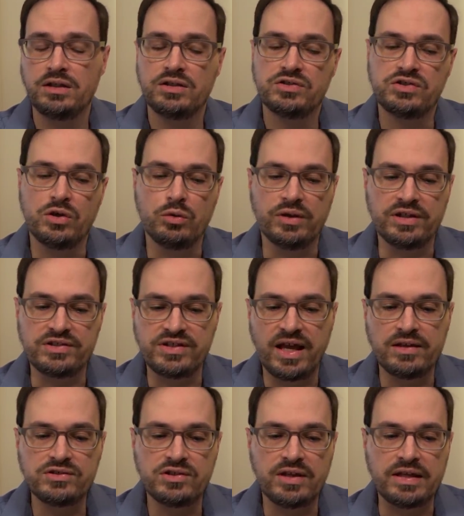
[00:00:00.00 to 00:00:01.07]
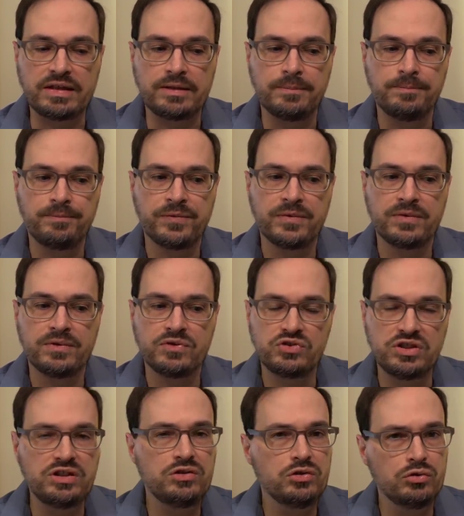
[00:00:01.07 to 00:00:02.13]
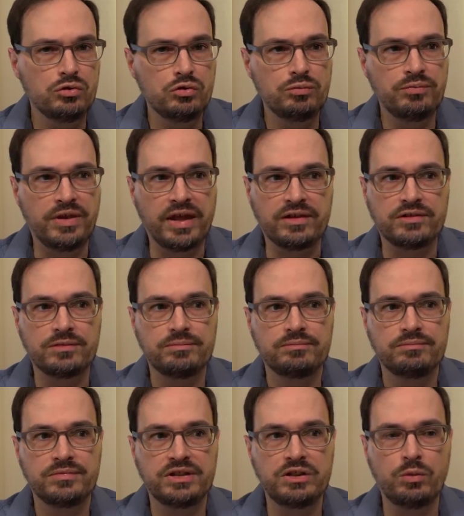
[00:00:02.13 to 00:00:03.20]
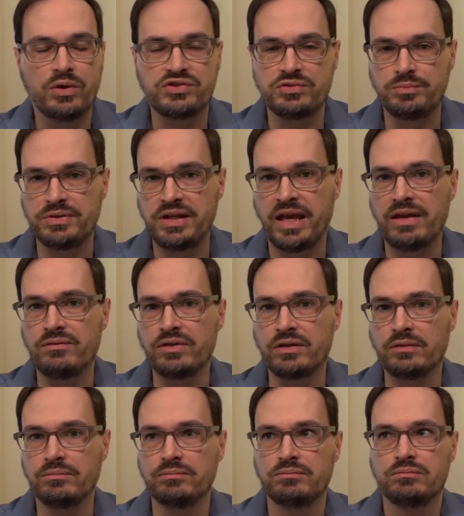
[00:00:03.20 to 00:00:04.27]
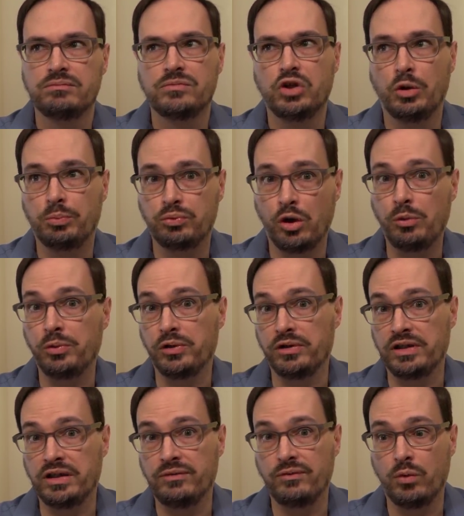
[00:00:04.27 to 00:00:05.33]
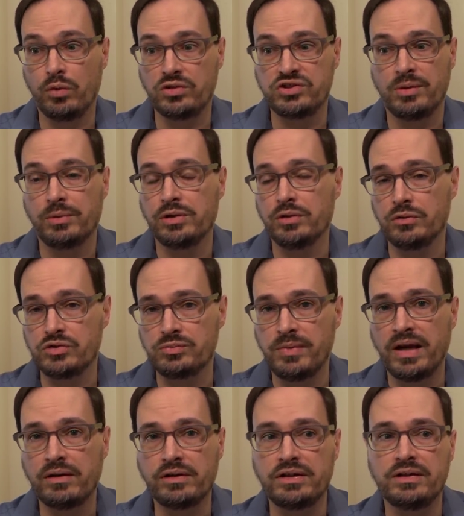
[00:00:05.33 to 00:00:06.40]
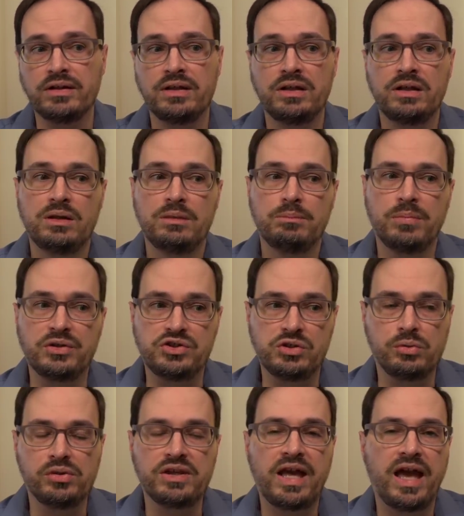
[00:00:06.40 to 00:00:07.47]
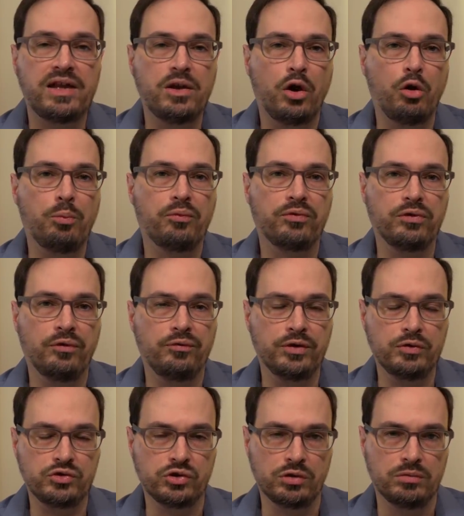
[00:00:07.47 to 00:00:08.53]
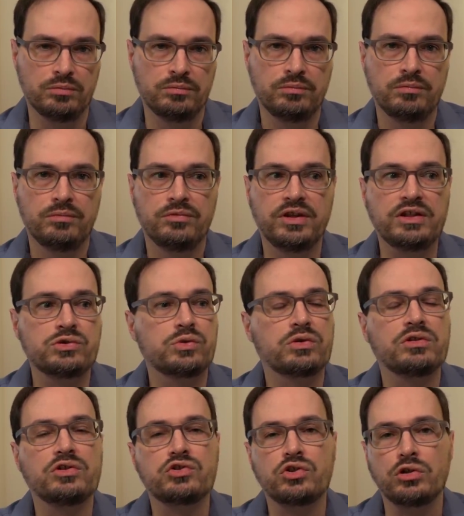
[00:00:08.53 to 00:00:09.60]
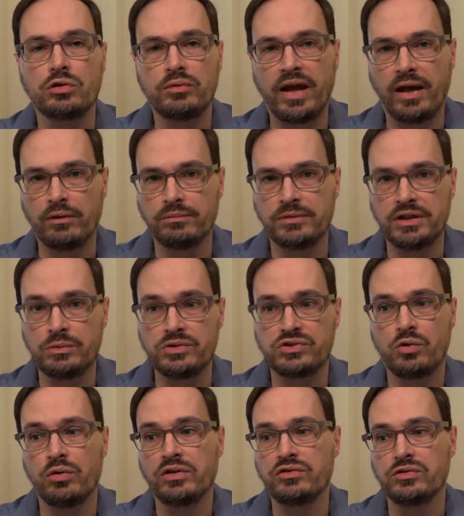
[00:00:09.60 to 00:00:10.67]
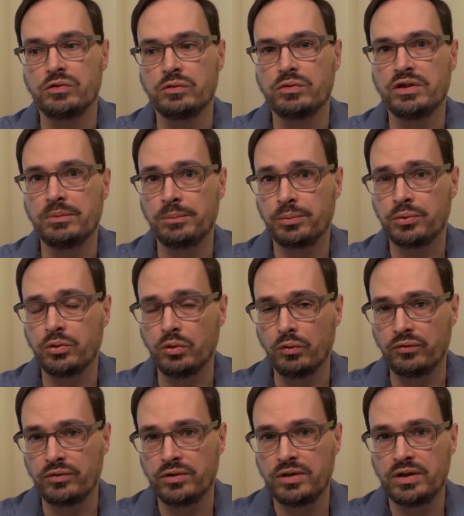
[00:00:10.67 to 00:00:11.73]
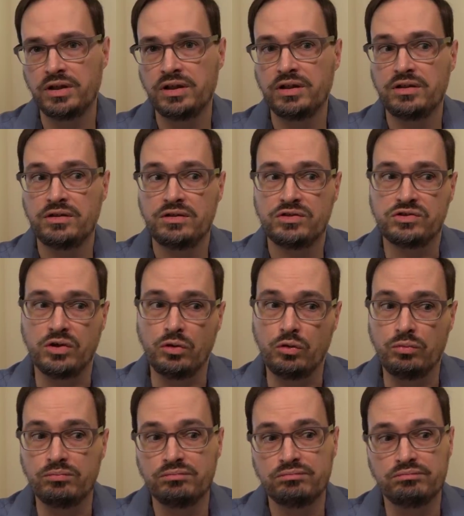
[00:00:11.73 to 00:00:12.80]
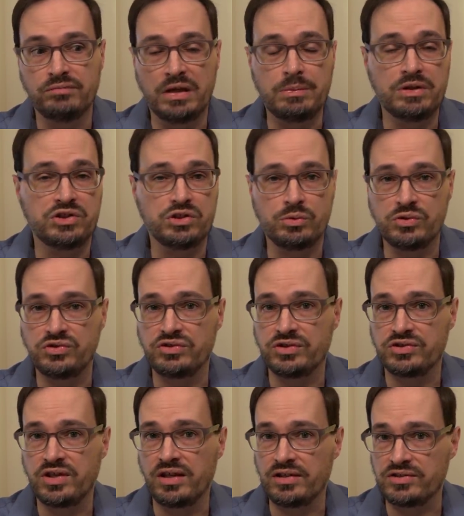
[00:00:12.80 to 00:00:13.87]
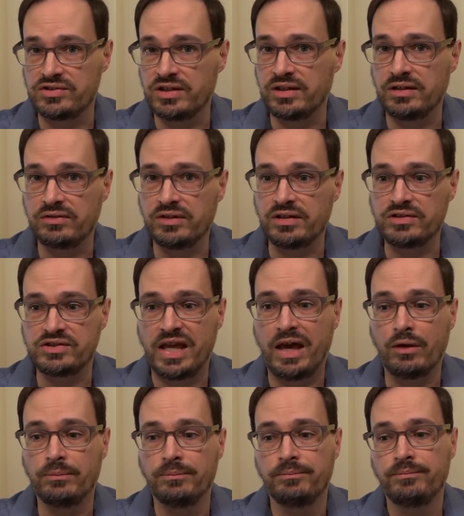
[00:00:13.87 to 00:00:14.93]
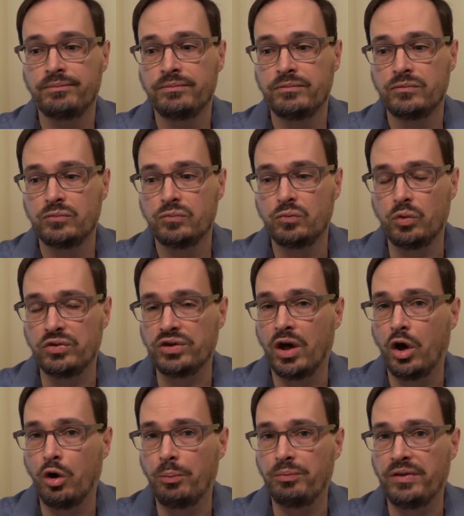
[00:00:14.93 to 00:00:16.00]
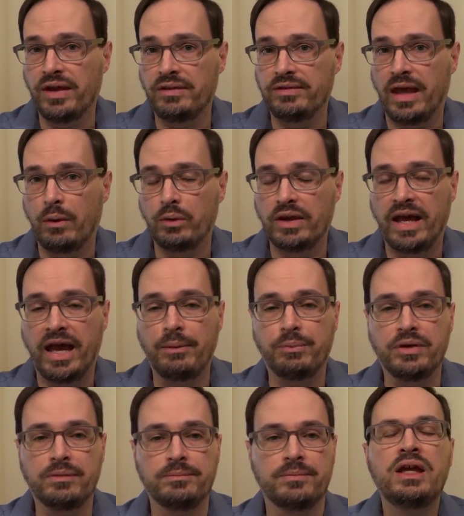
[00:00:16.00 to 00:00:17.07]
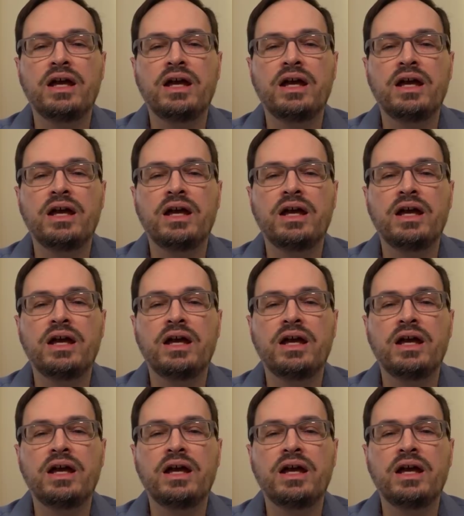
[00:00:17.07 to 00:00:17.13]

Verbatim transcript: So it sounds like she knew that he wasn't behaving appropriately for someone who's married, but she really had hope for the future. Things were going to turn around. He was going to improve. So maybe she was just kind of sticking things out with the hope that that would happen.